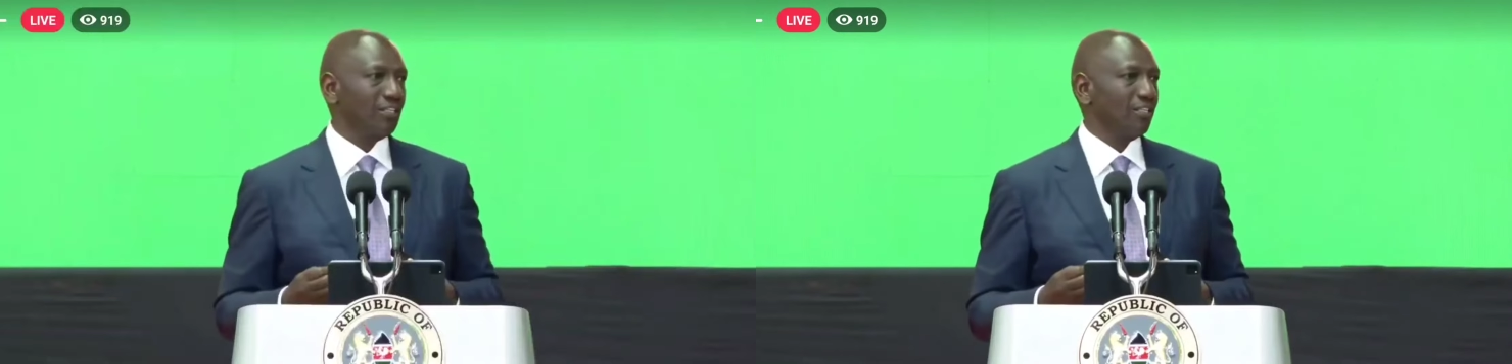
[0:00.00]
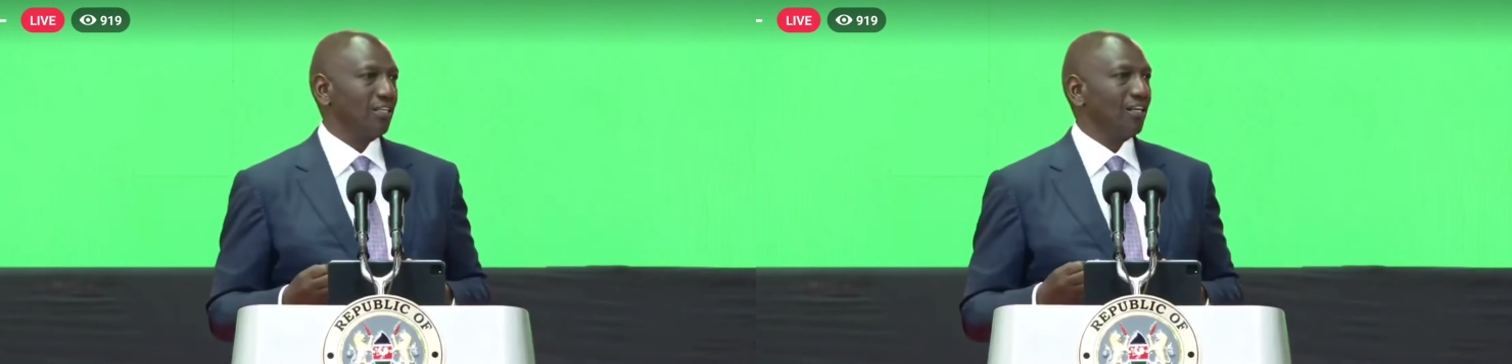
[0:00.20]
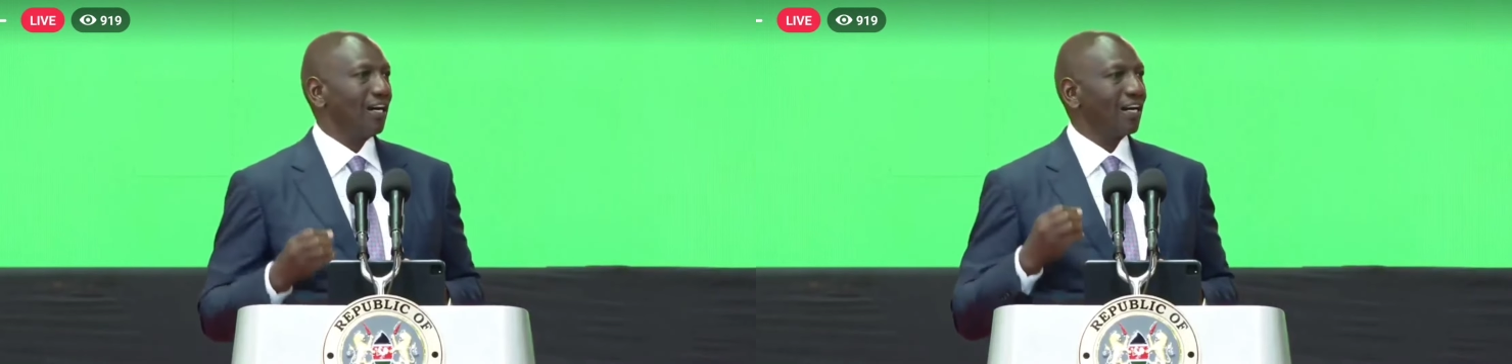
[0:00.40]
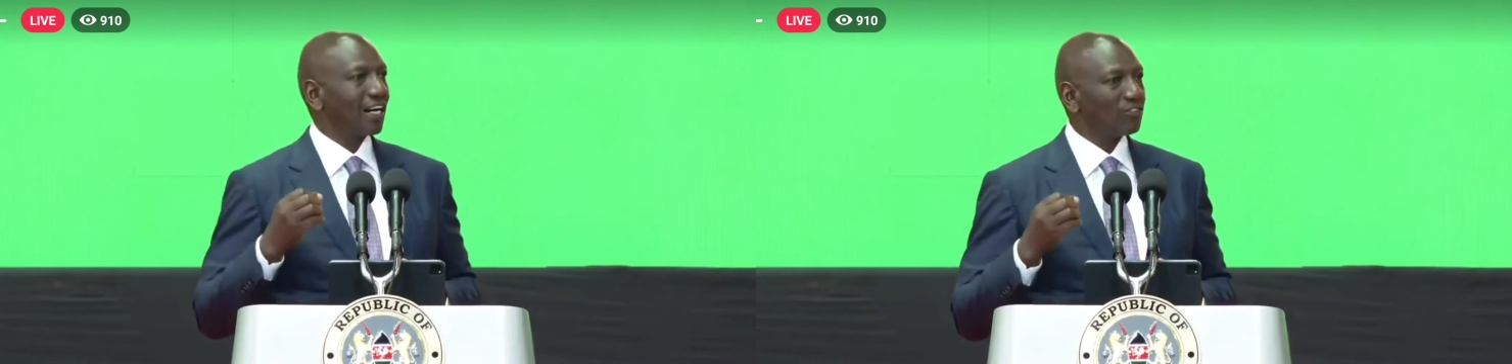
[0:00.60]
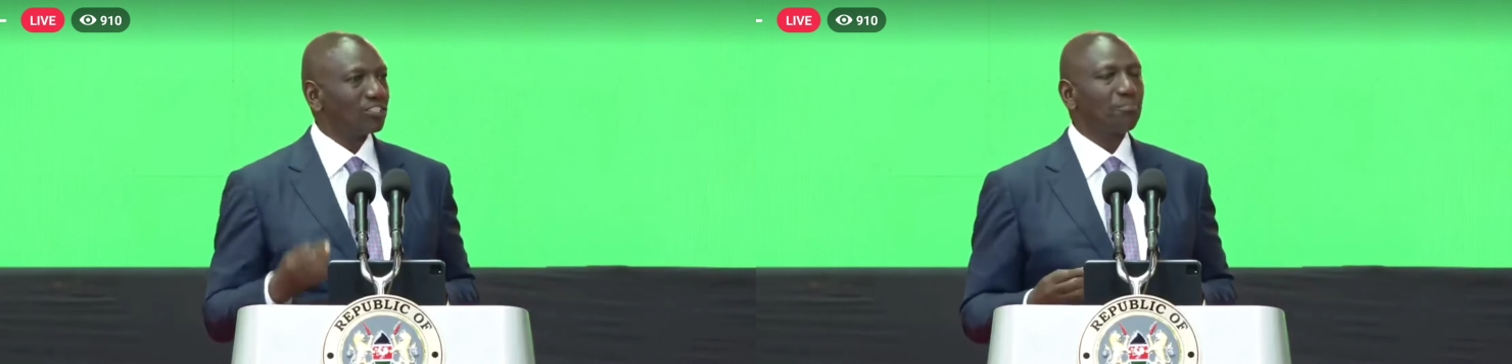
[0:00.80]

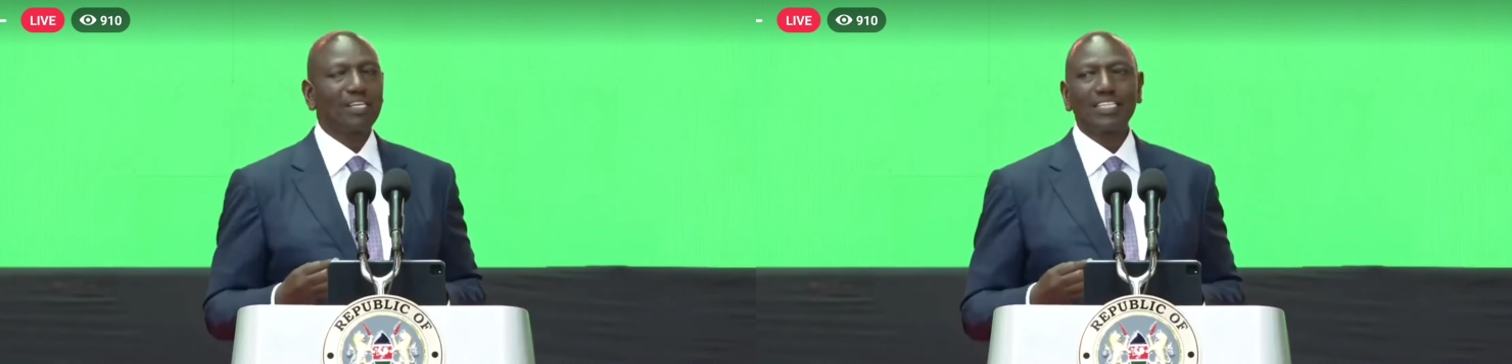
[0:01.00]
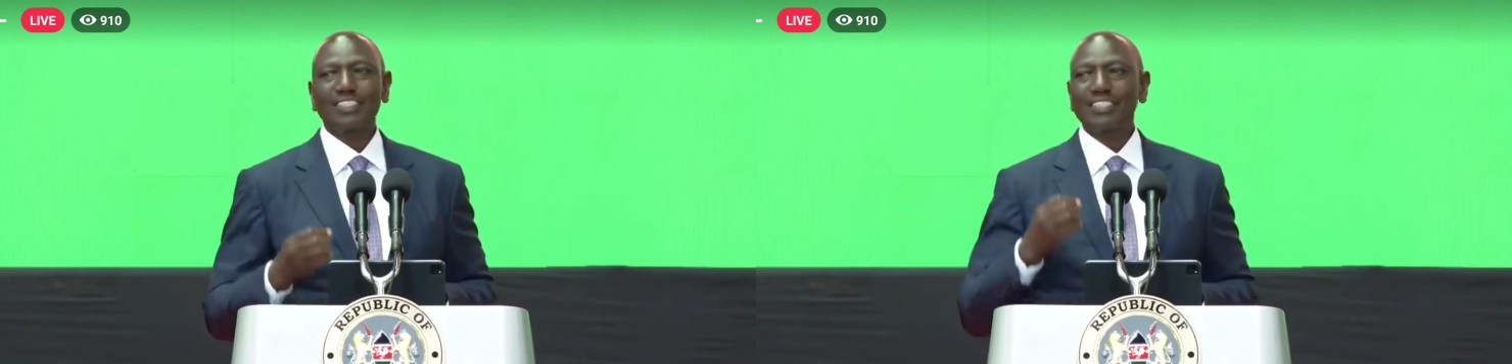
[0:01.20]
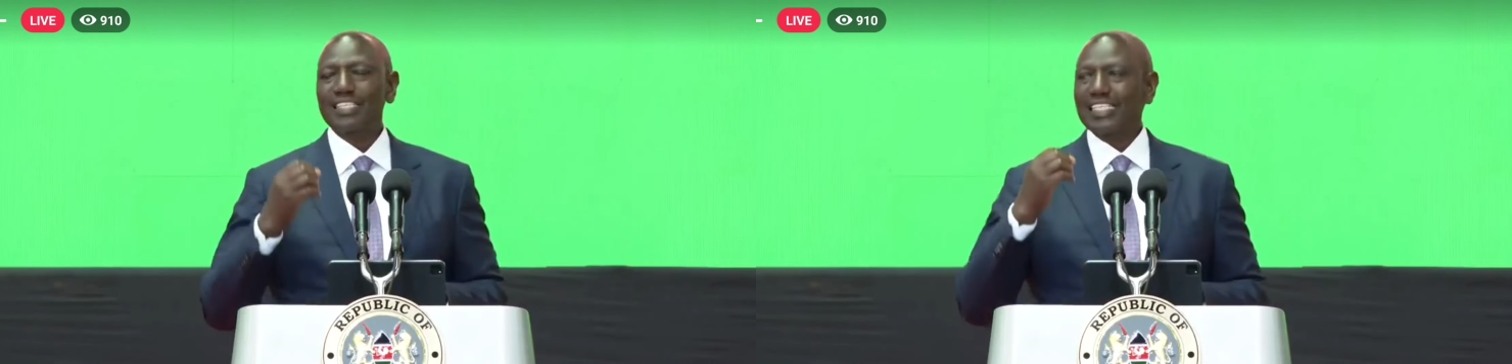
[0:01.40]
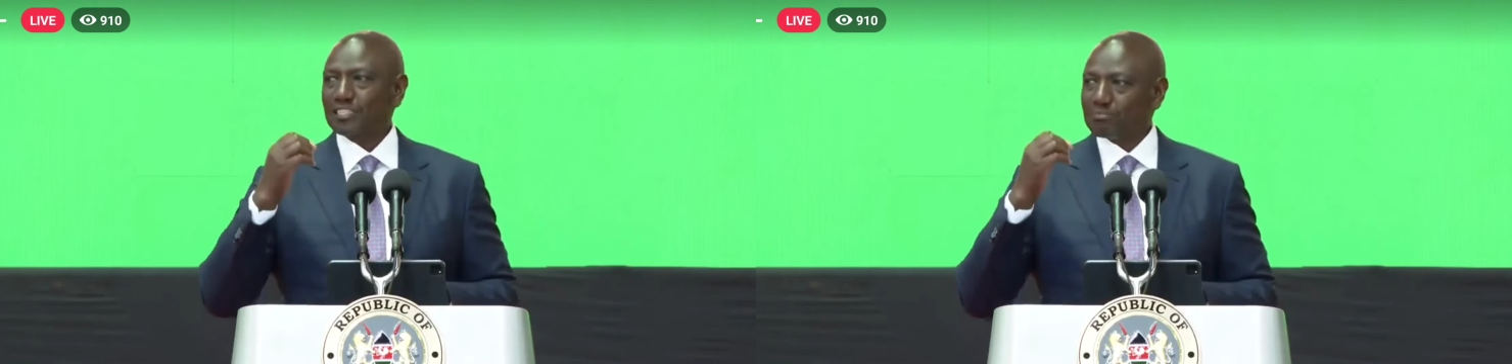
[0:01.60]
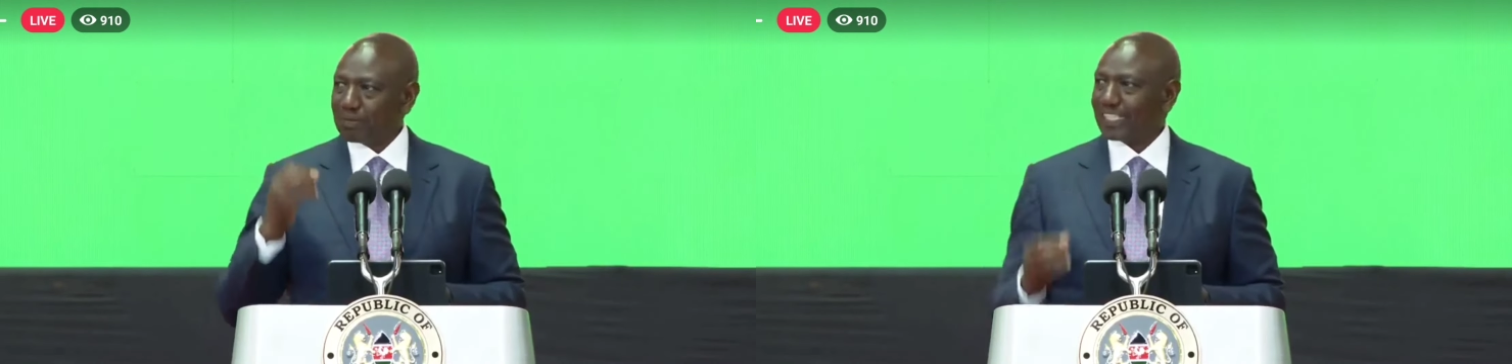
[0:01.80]
Accountability is
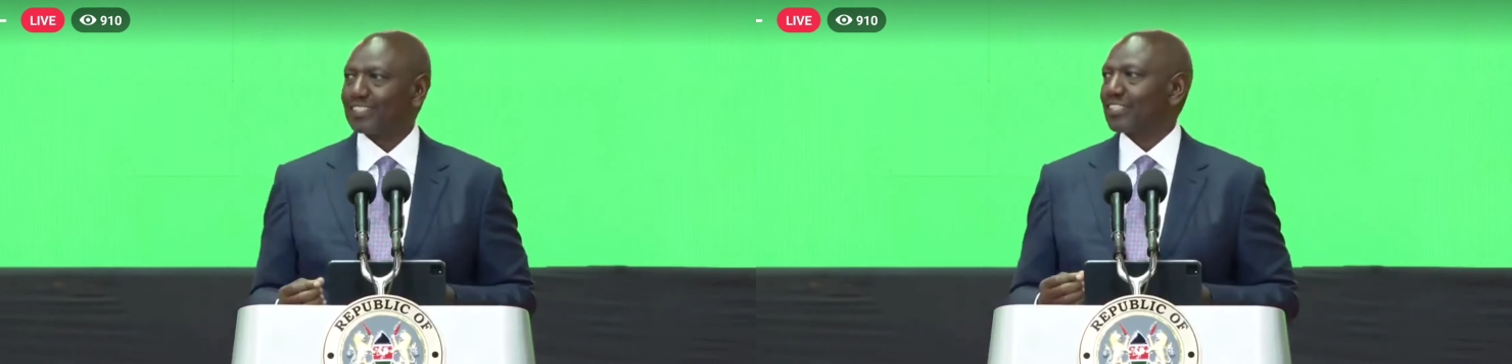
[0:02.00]
best